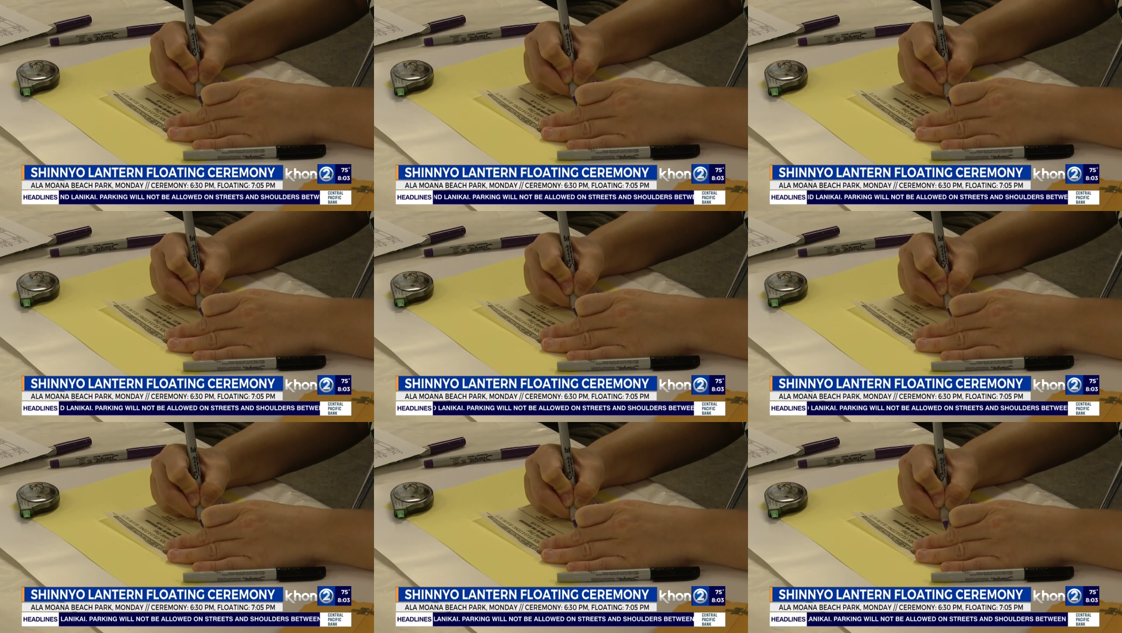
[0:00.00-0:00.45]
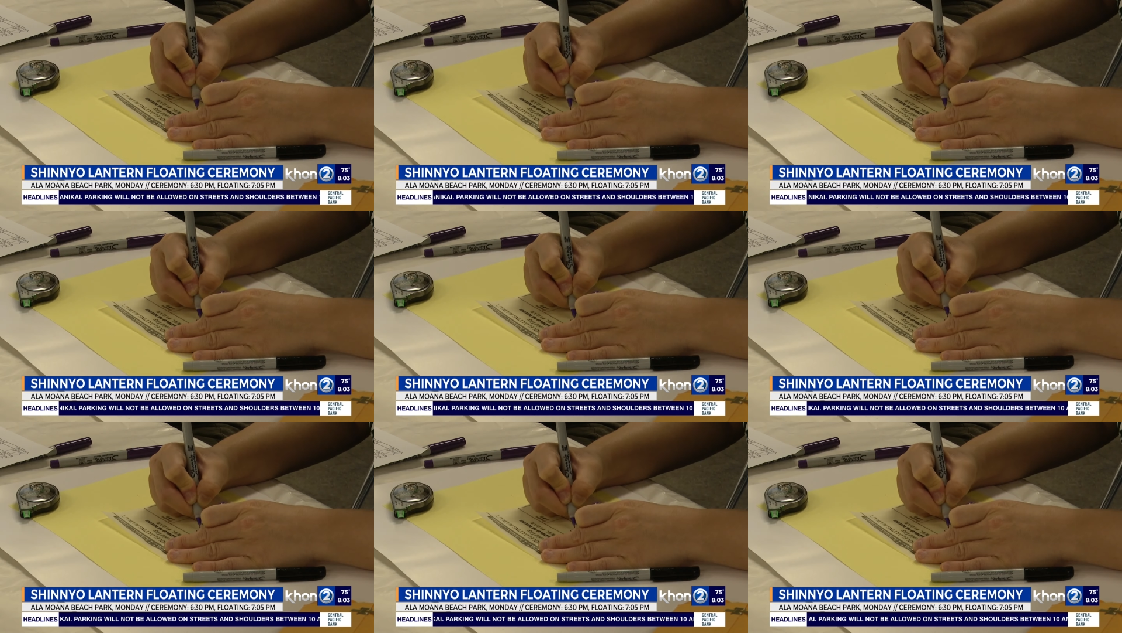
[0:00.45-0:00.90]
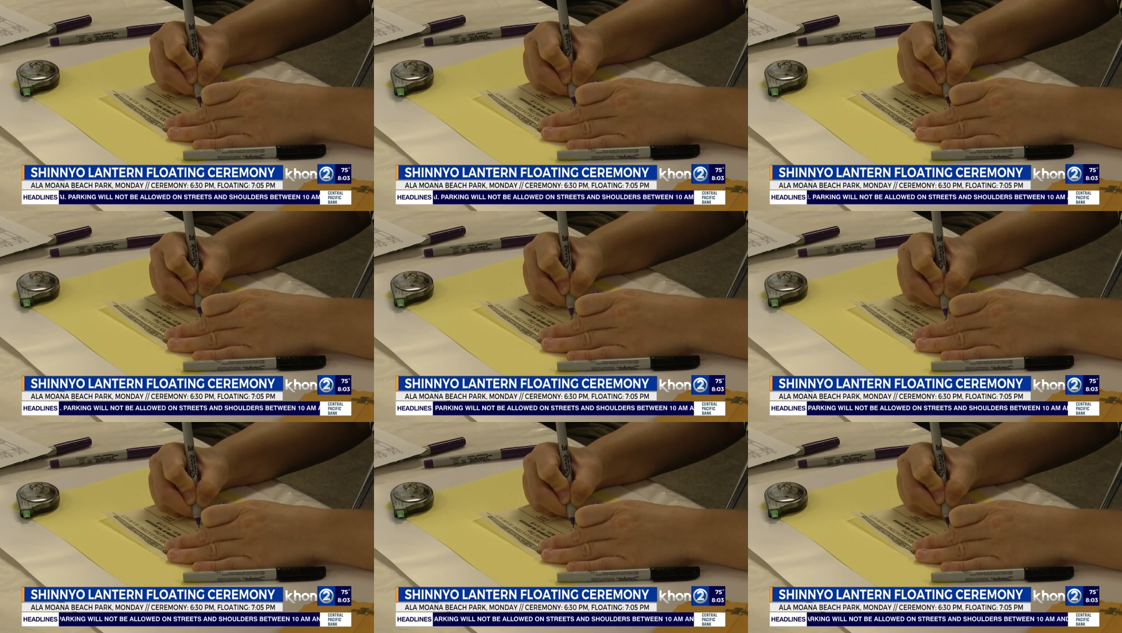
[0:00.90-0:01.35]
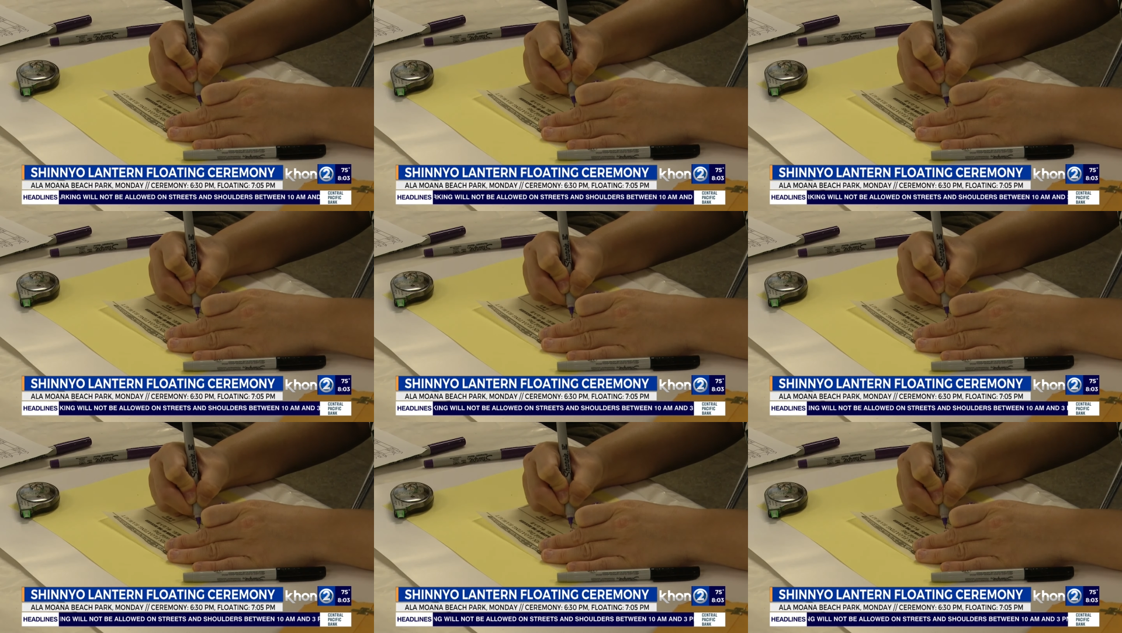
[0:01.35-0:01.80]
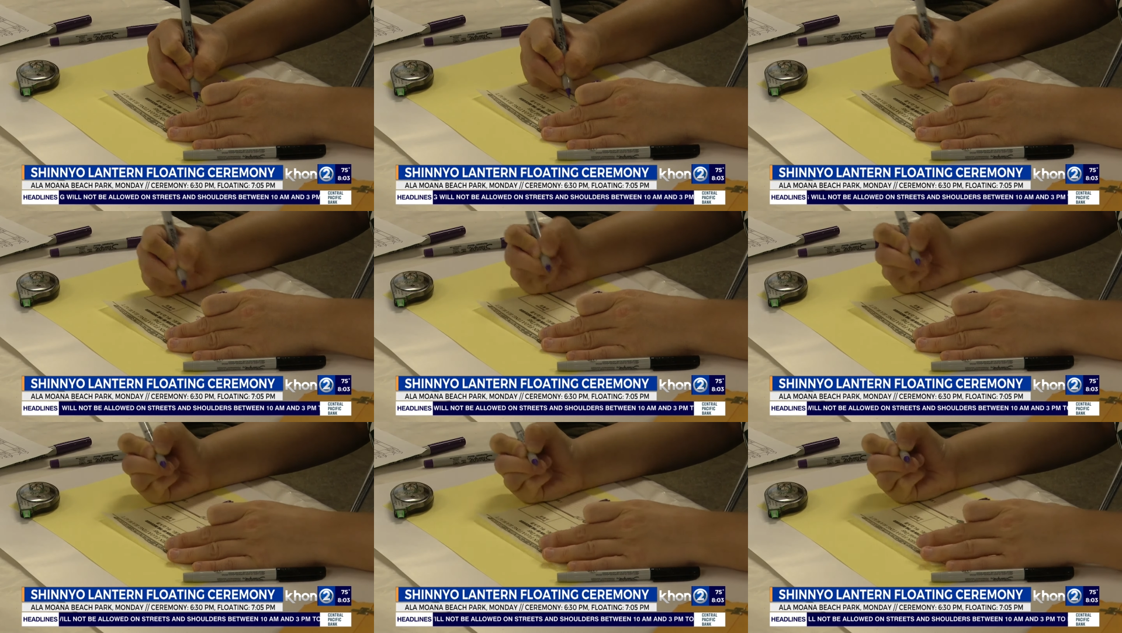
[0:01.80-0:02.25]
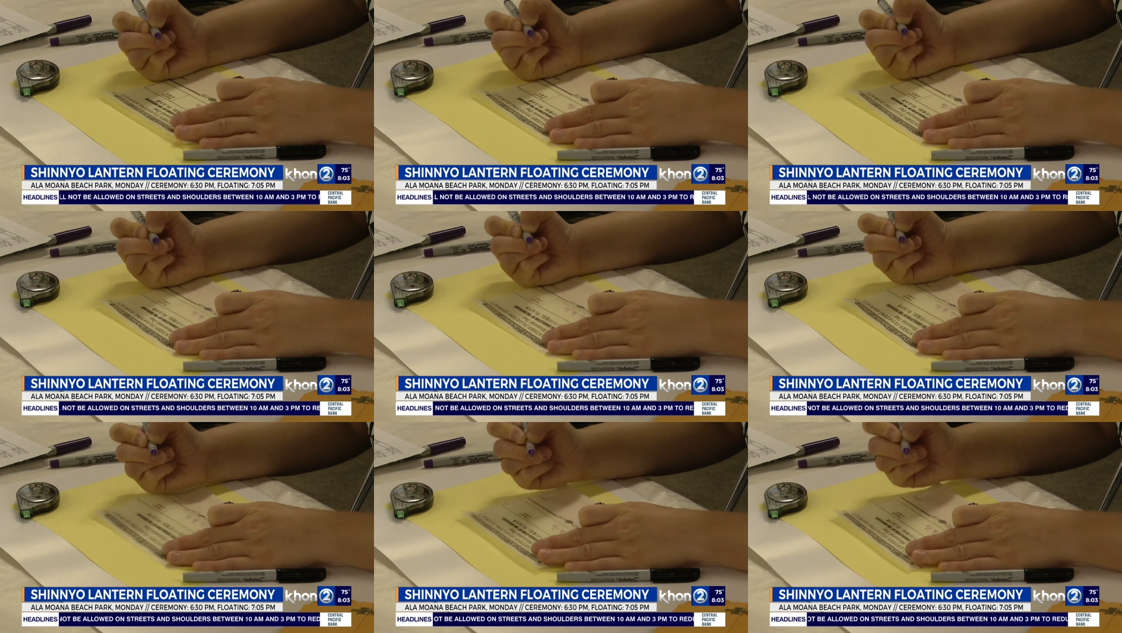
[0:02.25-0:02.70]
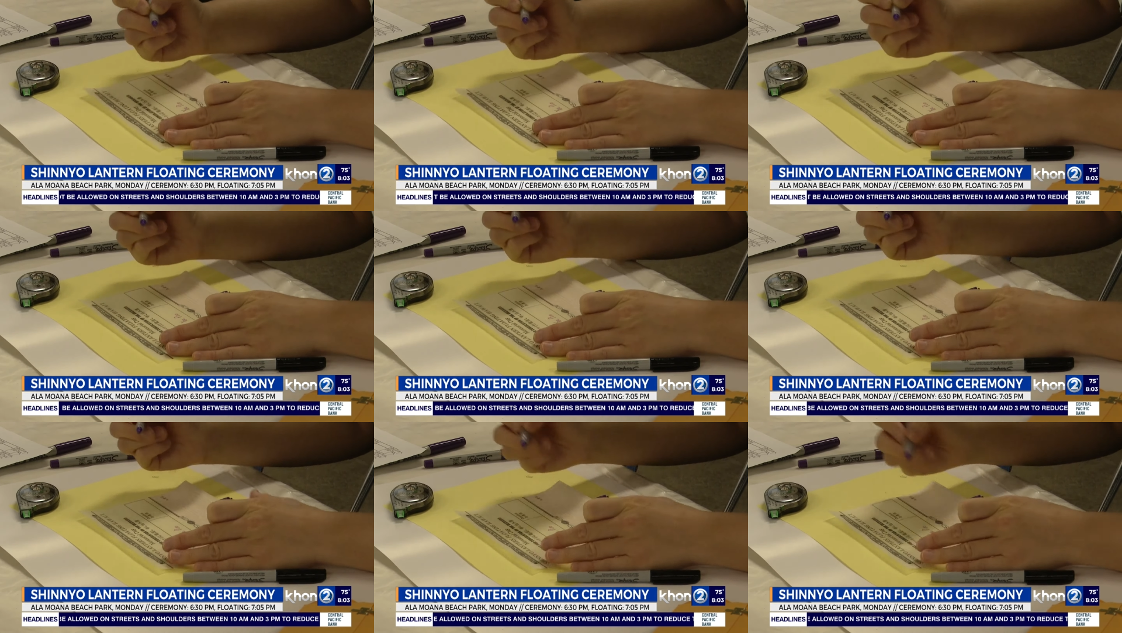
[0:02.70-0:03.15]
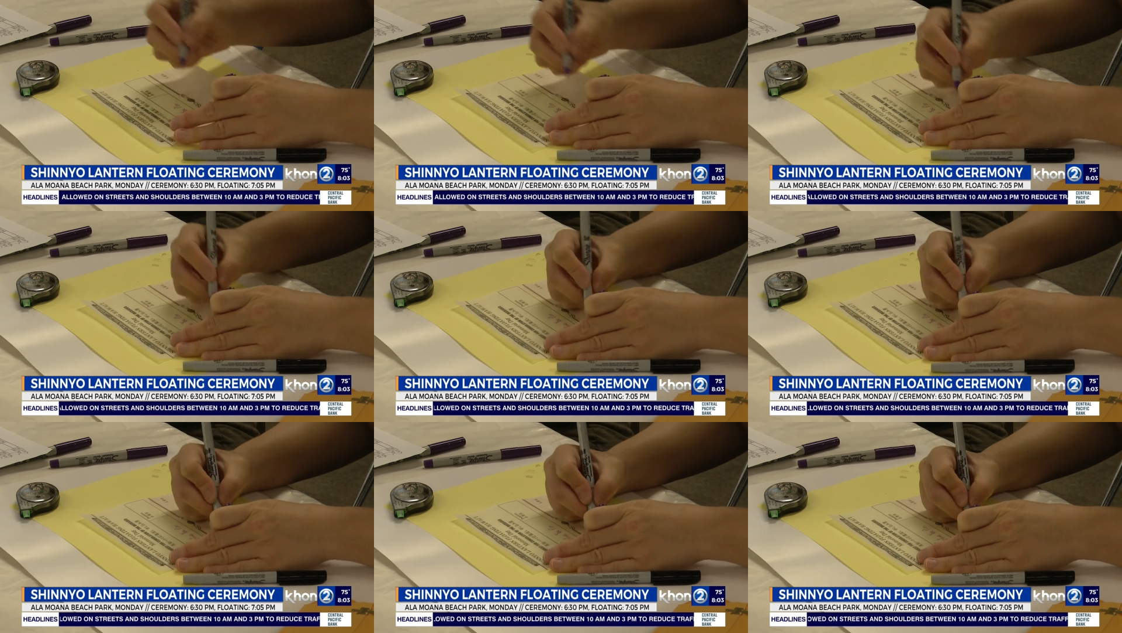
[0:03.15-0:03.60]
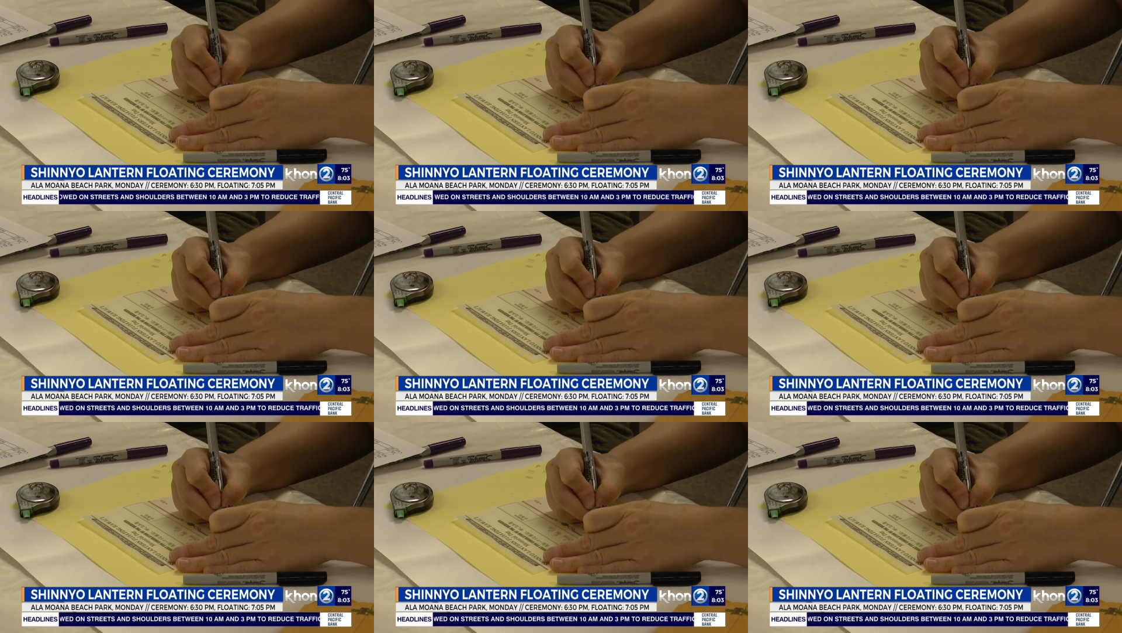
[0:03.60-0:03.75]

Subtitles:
[unreadable: no face in view]